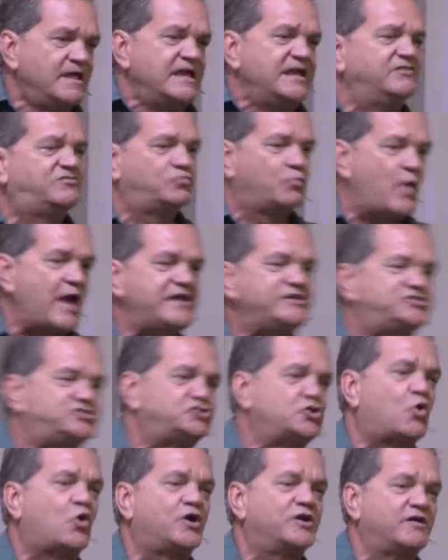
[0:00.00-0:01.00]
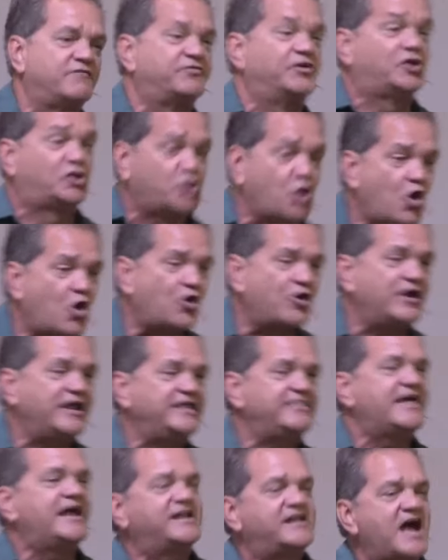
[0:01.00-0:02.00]
It's way short of the
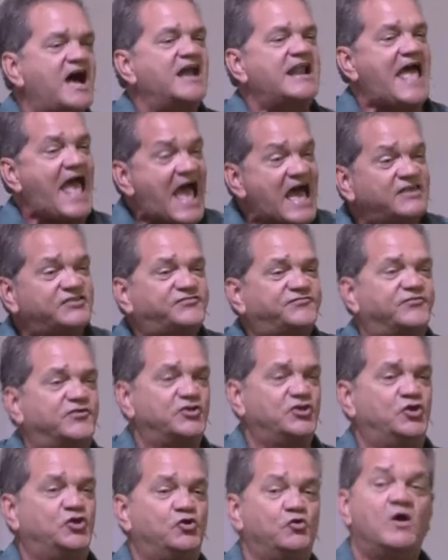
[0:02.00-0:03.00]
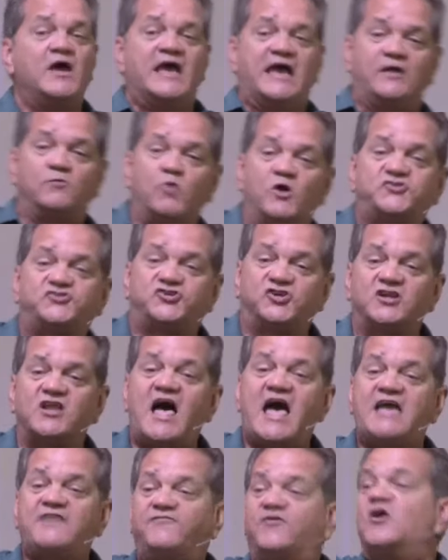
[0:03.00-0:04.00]
glory that God has for you and what your
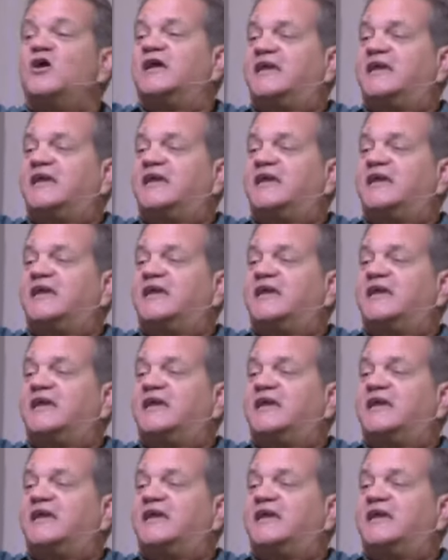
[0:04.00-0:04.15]
life